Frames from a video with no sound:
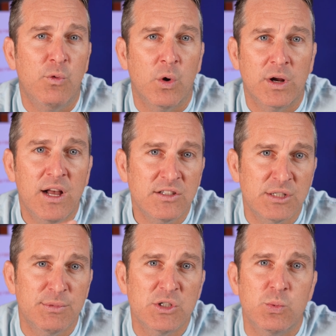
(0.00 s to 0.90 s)
for
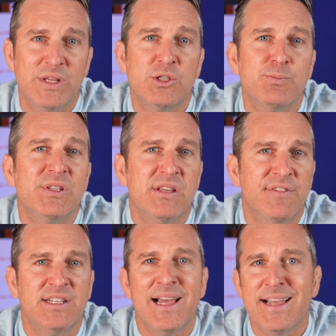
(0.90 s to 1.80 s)
customers with
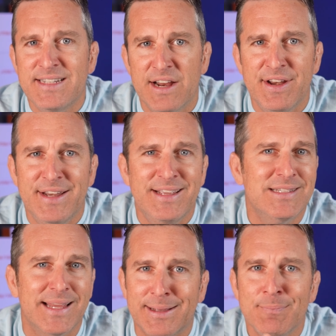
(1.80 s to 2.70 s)
specific dietary needs
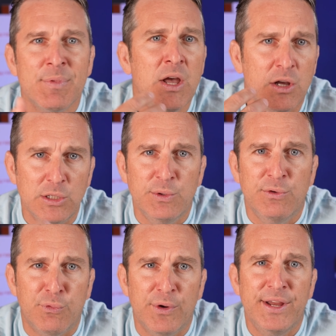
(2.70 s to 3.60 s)
like
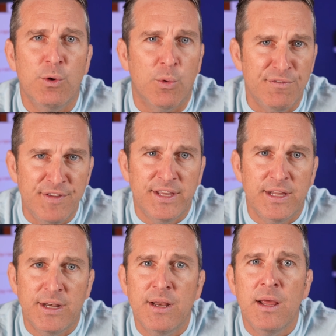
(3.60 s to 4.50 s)
gluten-free or
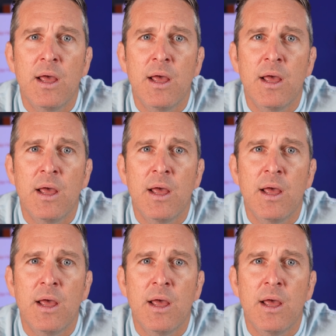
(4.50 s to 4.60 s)
vegan.